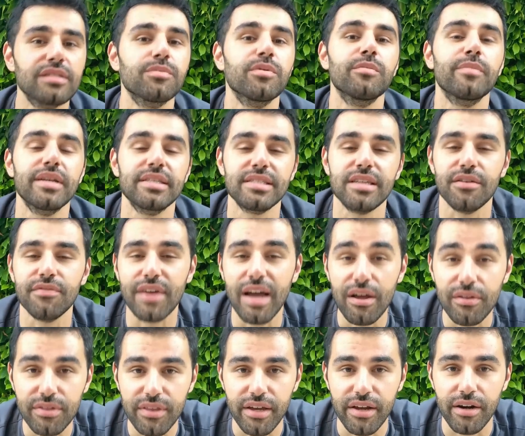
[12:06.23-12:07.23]
to put myself
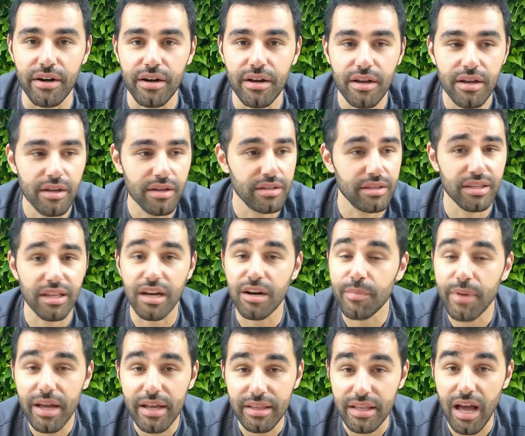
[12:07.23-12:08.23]
out there. Not
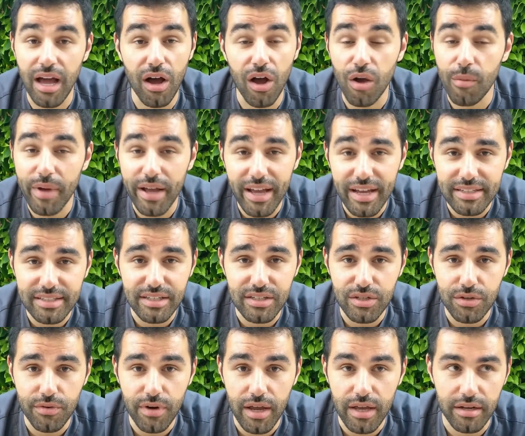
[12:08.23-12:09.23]
all my ideas
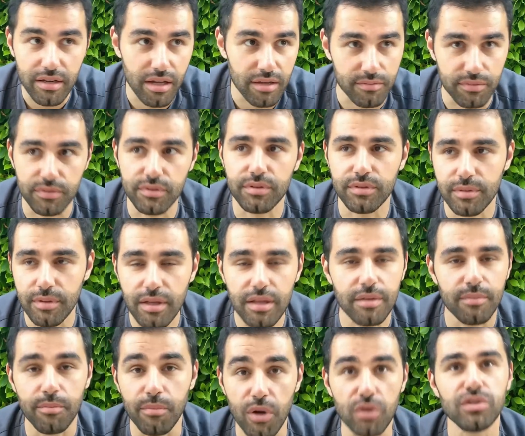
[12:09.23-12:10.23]
are right.
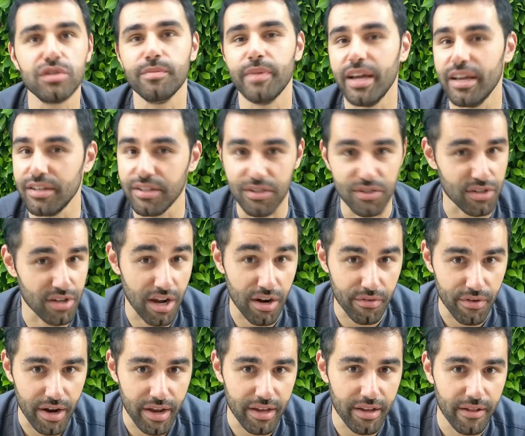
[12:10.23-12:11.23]
Most of my ideas are not
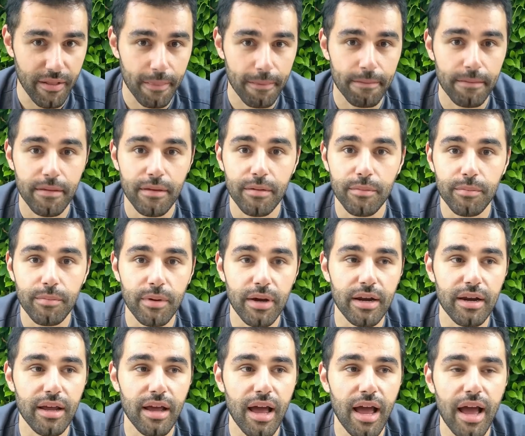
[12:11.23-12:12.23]
right,
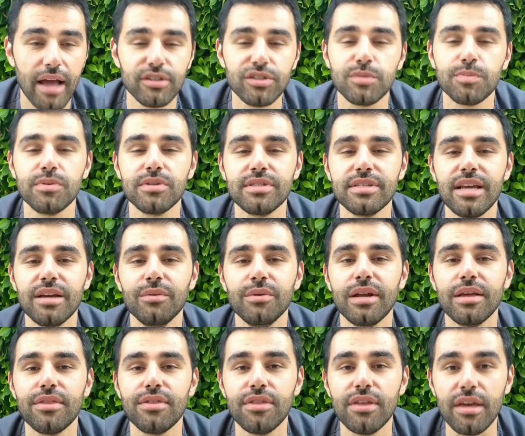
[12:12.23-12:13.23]
but I just present what
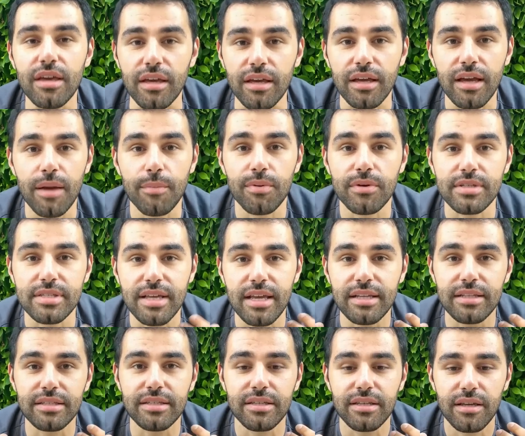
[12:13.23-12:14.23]
I think. I
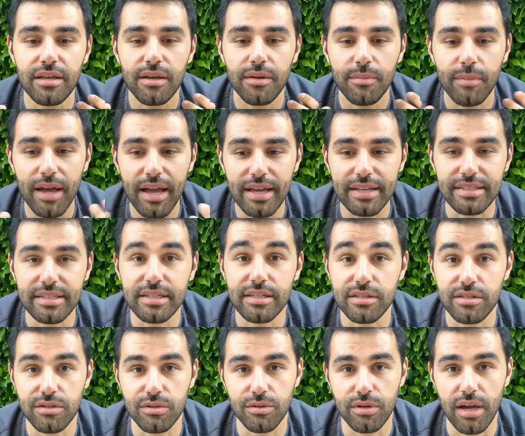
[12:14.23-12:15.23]
present my
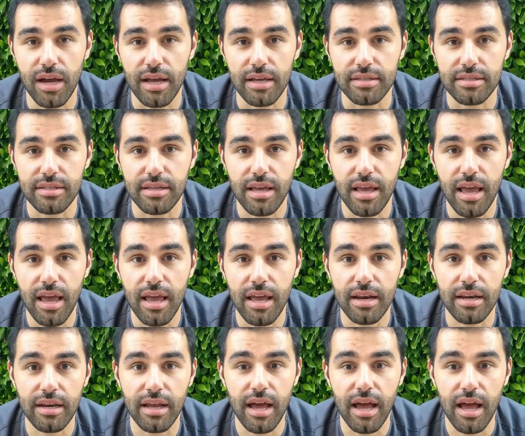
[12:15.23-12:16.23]
ideas to you guys.
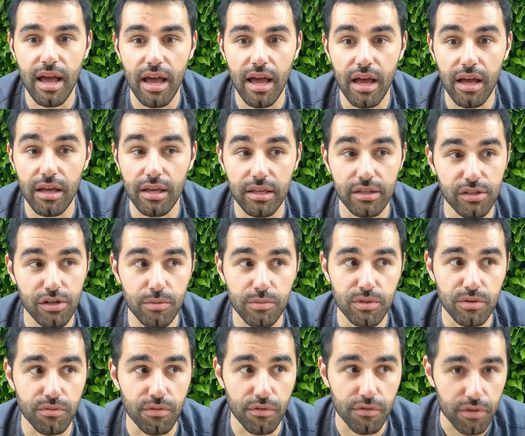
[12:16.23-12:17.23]
And in terms
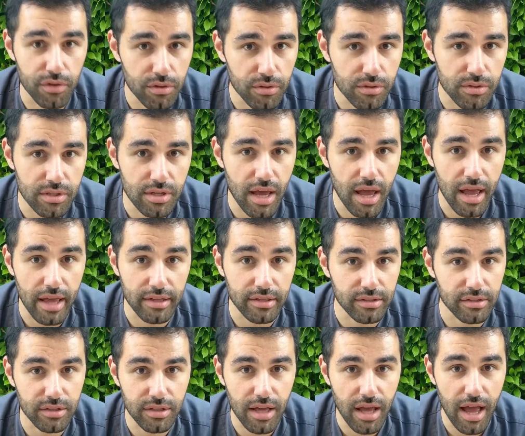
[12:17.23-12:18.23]
of reviews, I
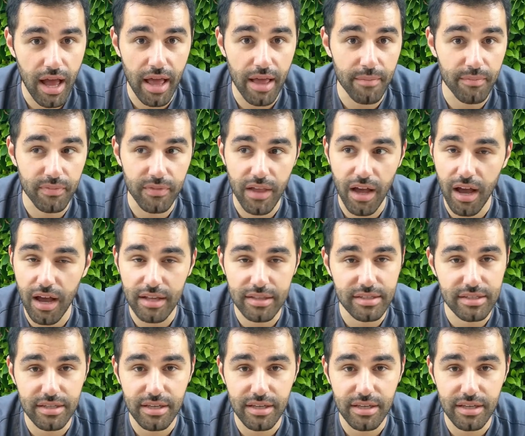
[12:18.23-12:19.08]
am not